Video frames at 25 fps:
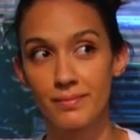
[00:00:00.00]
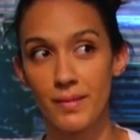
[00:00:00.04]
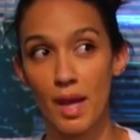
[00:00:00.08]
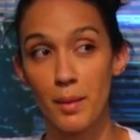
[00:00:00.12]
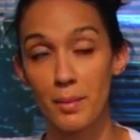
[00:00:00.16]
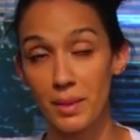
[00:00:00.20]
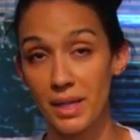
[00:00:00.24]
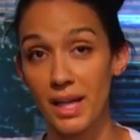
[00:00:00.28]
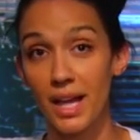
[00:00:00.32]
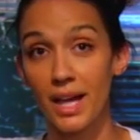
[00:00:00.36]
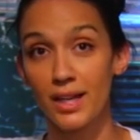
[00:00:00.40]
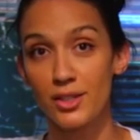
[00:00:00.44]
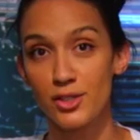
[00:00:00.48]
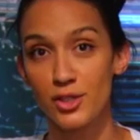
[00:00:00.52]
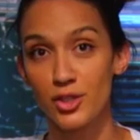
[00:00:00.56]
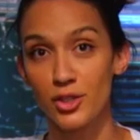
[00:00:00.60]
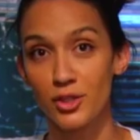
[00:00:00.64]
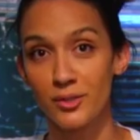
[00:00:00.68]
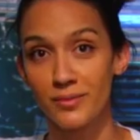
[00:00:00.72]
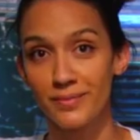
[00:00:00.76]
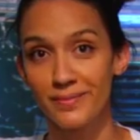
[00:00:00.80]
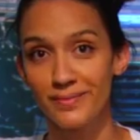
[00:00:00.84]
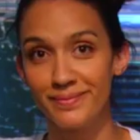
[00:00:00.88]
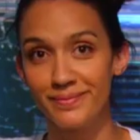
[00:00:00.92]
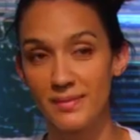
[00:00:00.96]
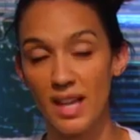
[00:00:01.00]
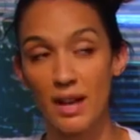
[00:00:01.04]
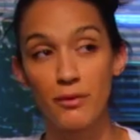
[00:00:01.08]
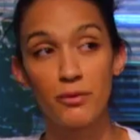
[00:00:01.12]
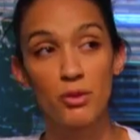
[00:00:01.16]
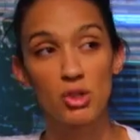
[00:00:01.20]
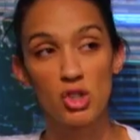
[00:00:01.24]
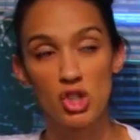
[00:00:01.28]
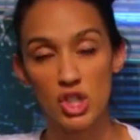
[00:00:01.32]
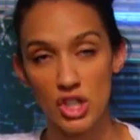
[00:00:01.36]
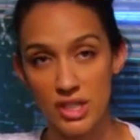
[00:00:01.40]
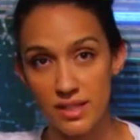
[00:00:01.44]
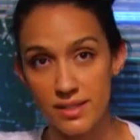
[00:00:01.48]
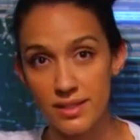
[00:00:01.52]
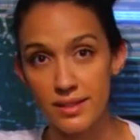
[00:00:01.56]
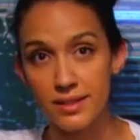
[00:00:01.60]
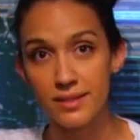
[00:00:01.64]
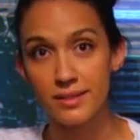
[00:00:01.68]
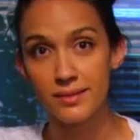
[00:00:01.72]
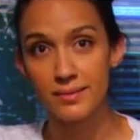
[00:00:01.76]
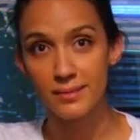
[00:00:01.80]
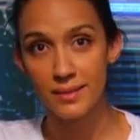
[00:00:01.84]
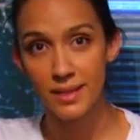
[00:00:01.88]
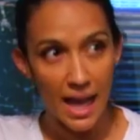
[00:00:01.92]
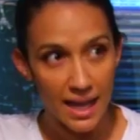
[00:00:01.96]
I've been lied to. I feel
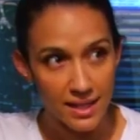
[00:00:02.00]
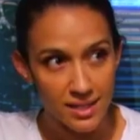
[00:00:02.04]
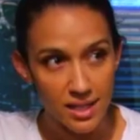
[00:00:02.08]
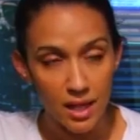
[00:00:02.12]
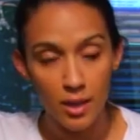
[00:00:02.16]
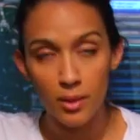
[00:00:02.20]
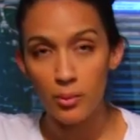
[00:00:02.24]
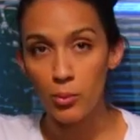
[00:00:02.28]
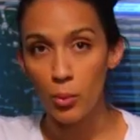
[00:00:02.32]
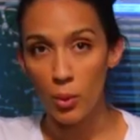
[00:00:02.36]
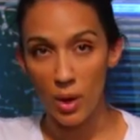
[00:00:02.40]
cheated as I